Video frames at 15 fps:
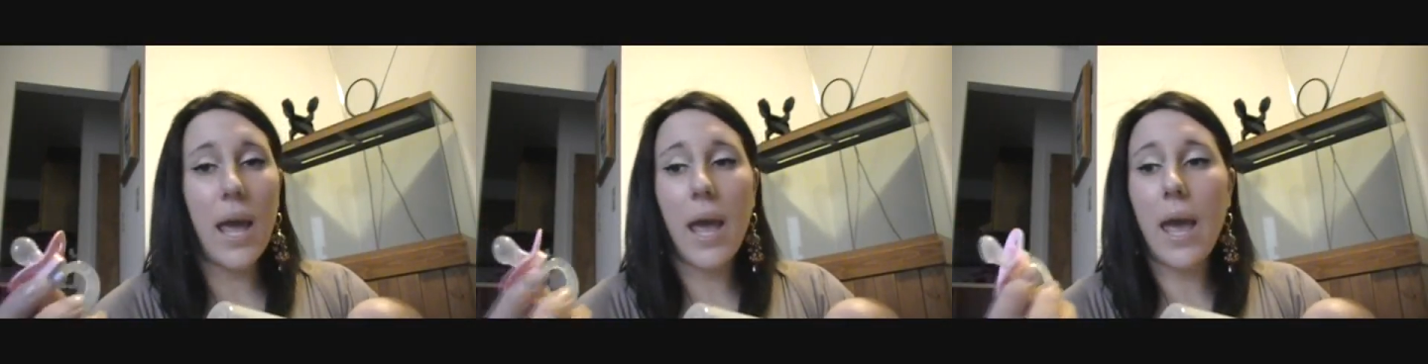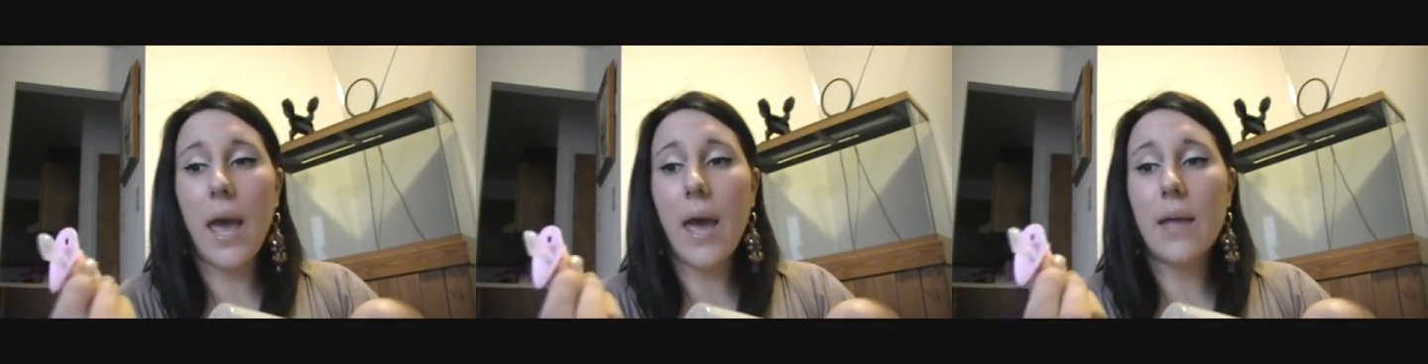
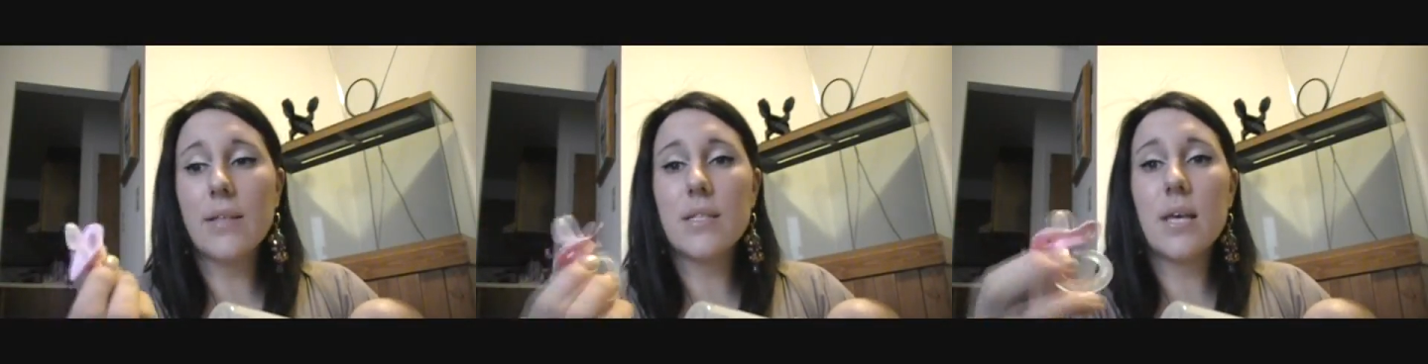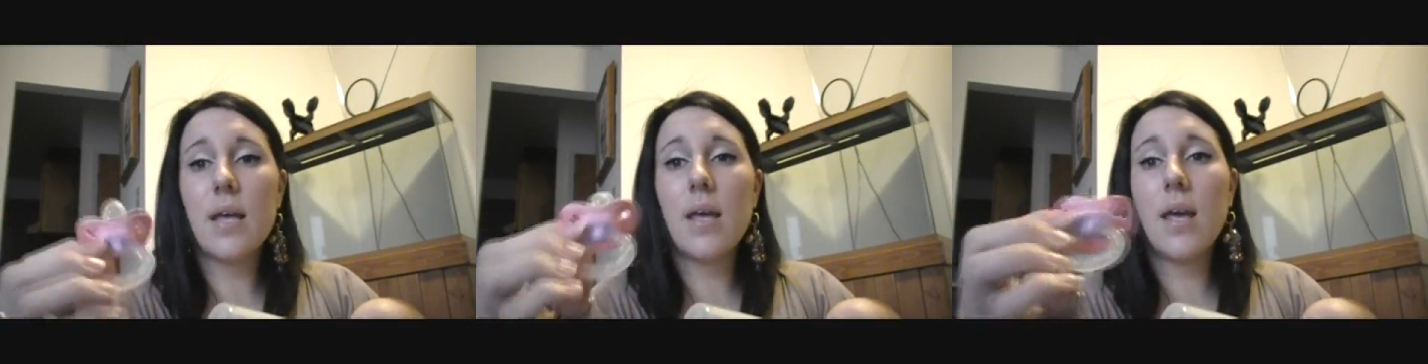
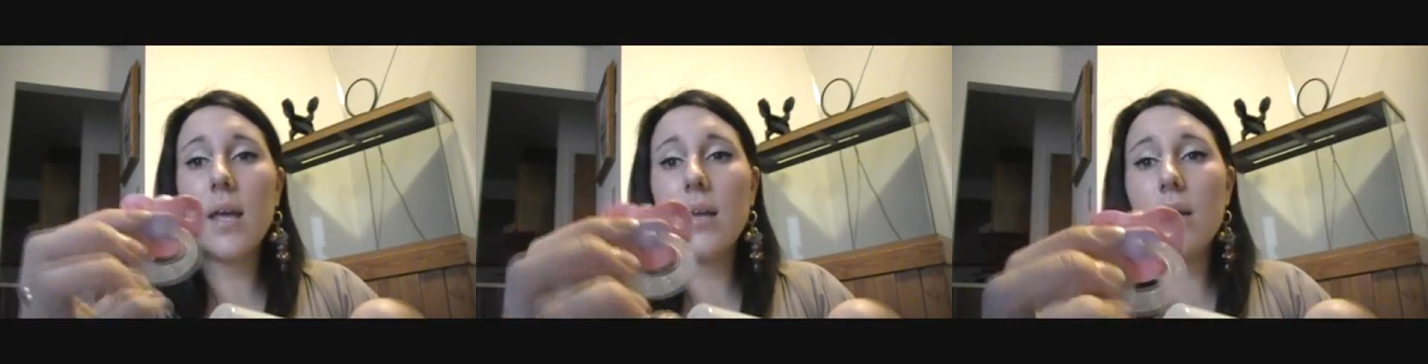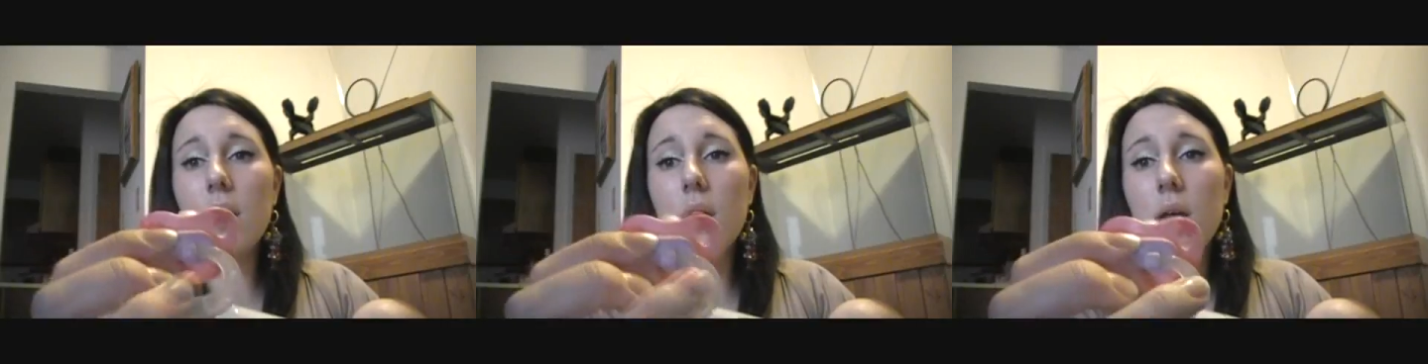And
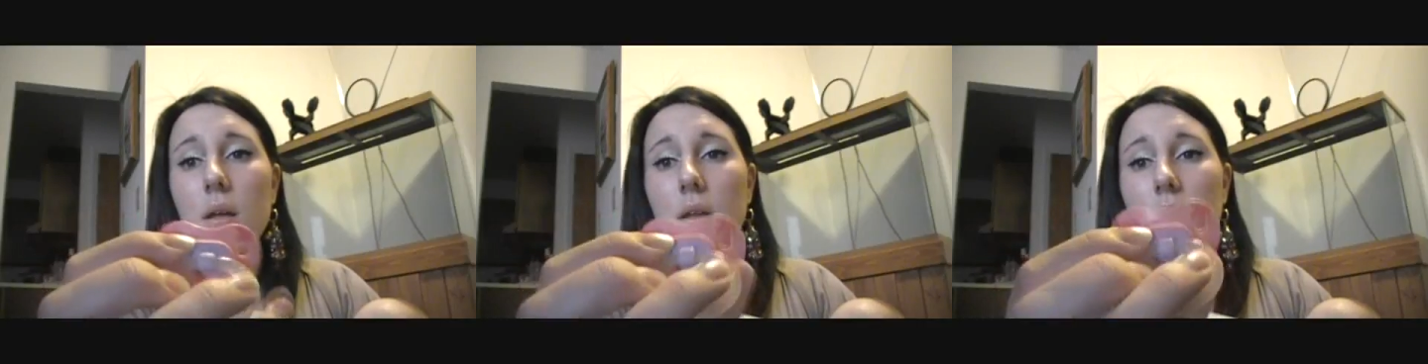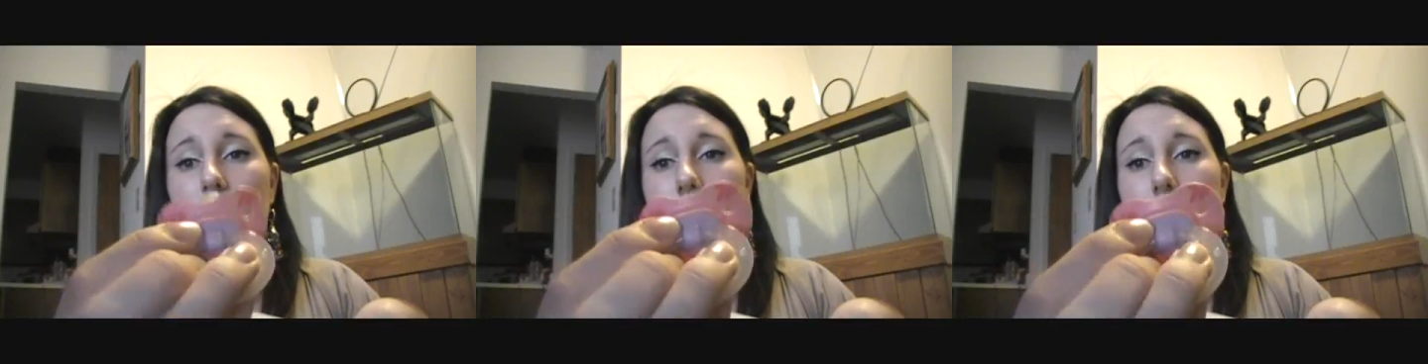in
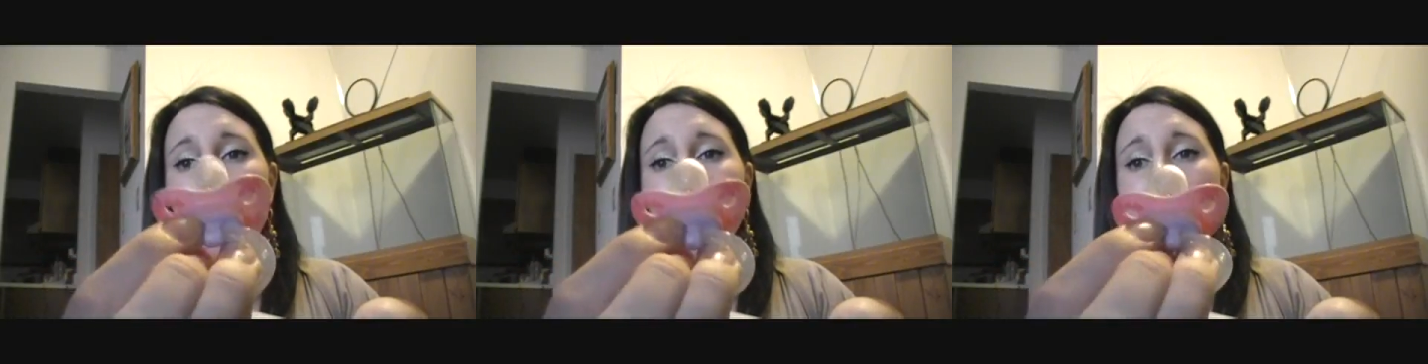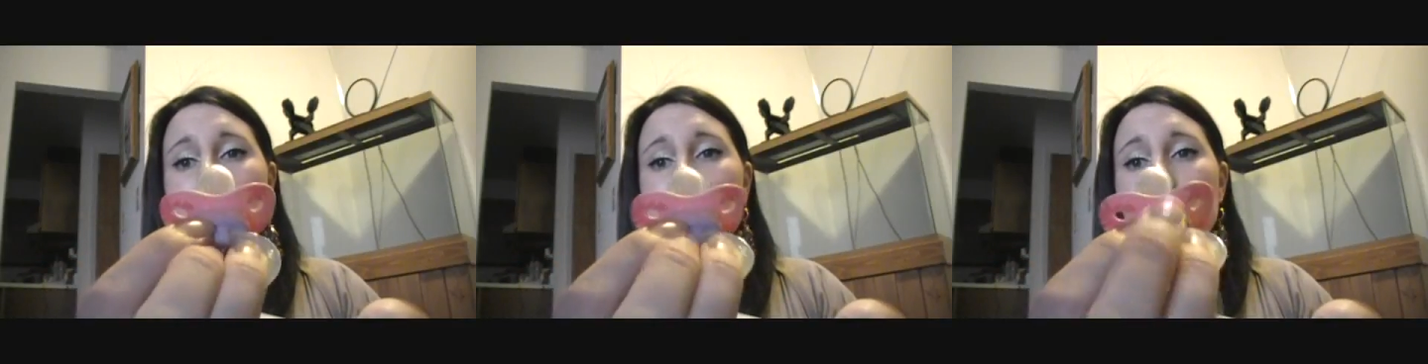
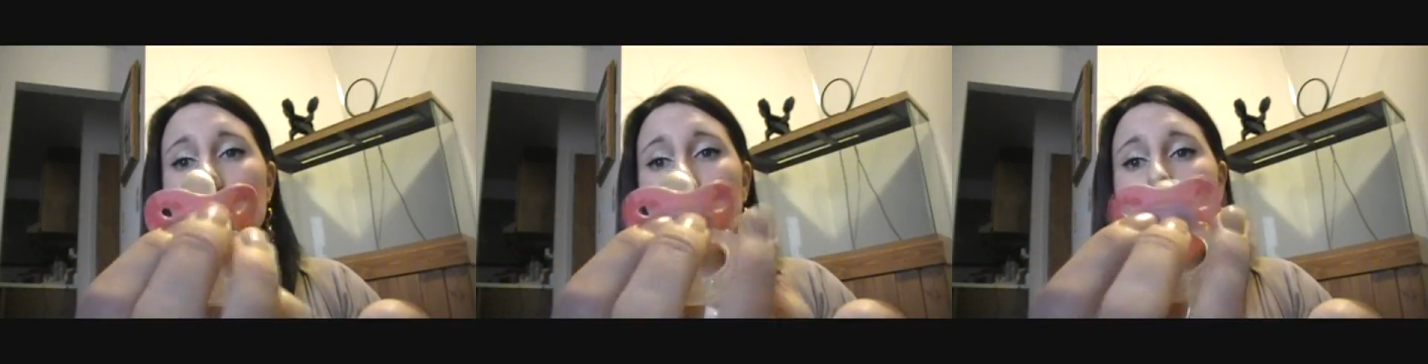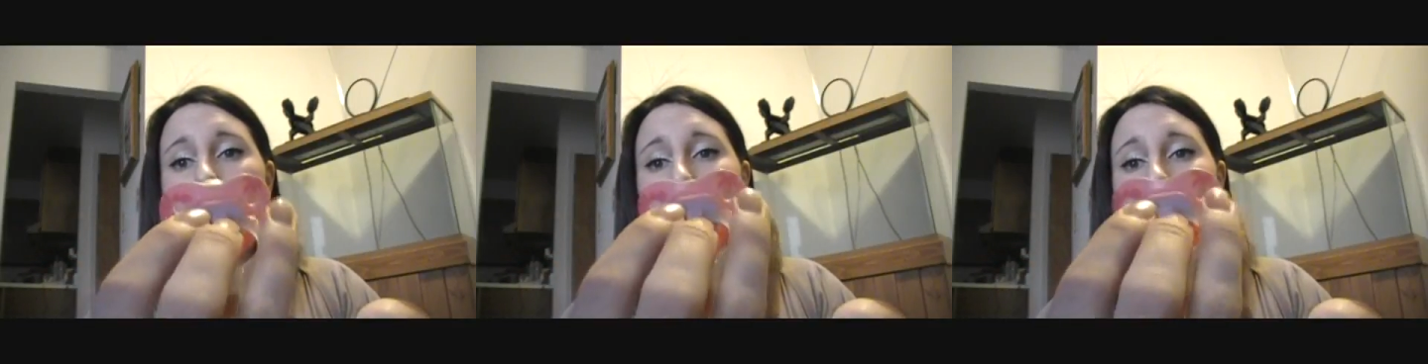this
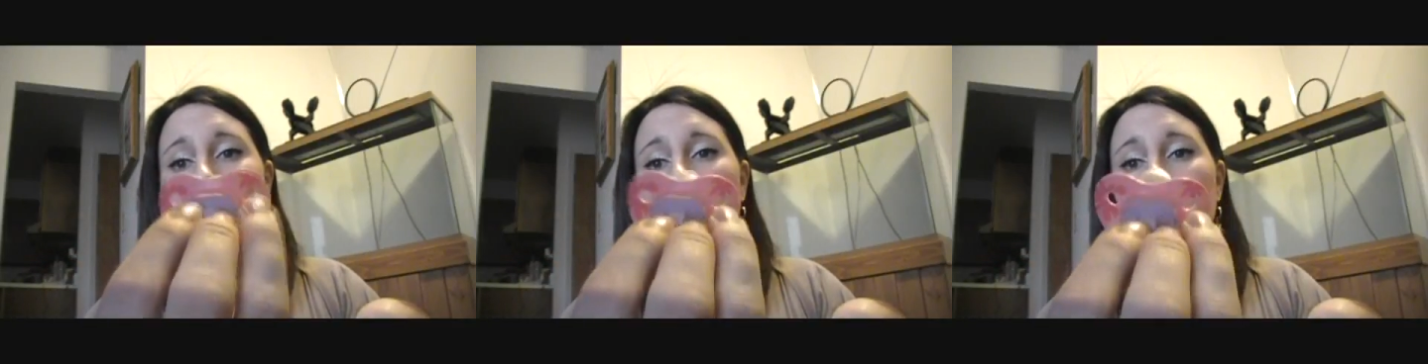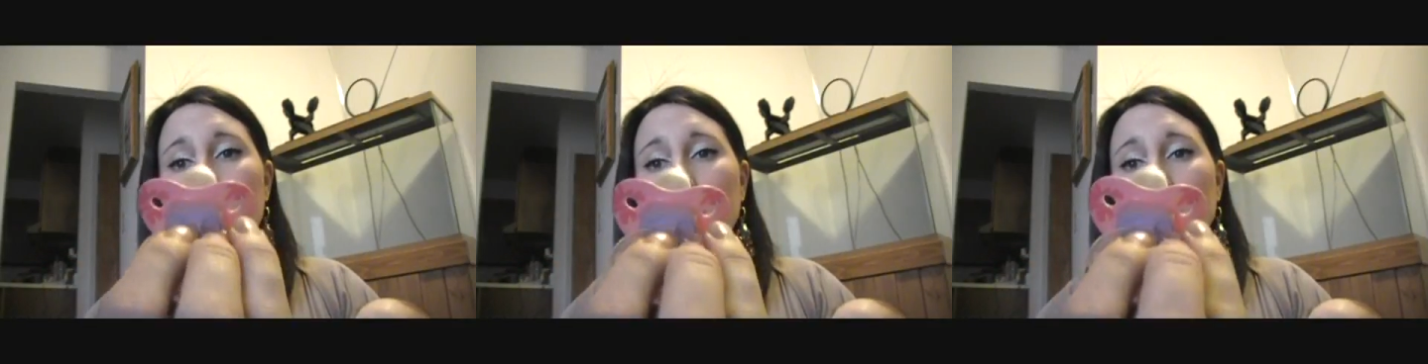little
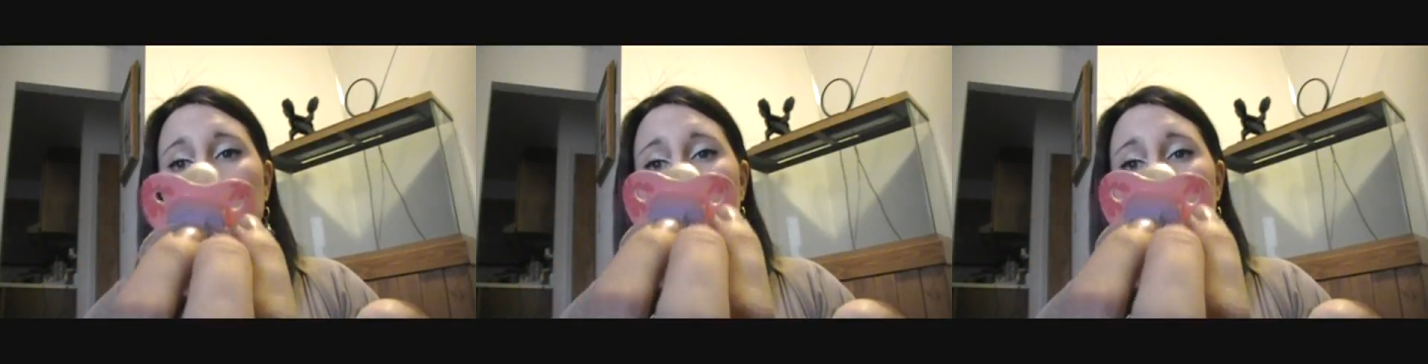rim, you